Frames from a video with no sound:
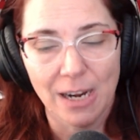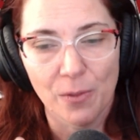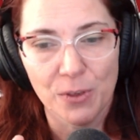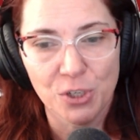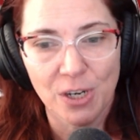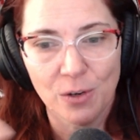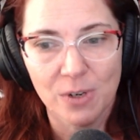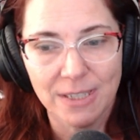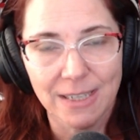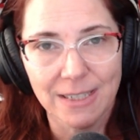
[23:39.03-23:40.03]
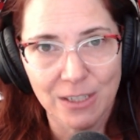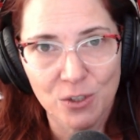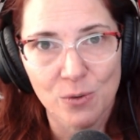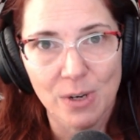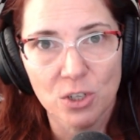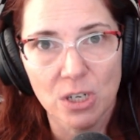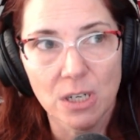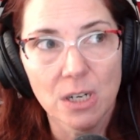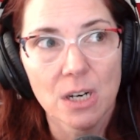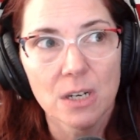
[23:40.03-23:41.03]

Now, the January 6th insurrection,